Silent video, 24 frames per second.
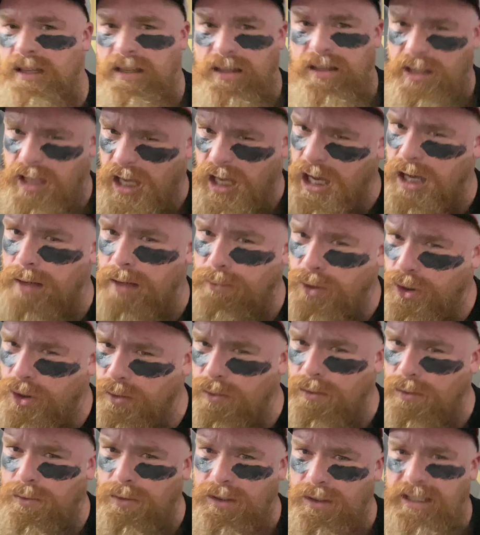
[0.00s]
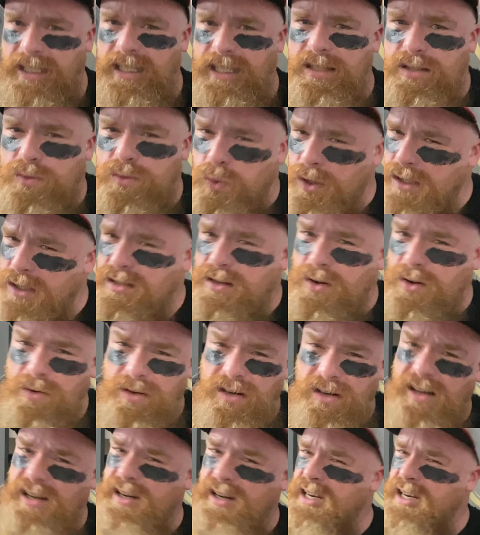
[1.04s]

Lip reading: Cam Newton released? What's going on?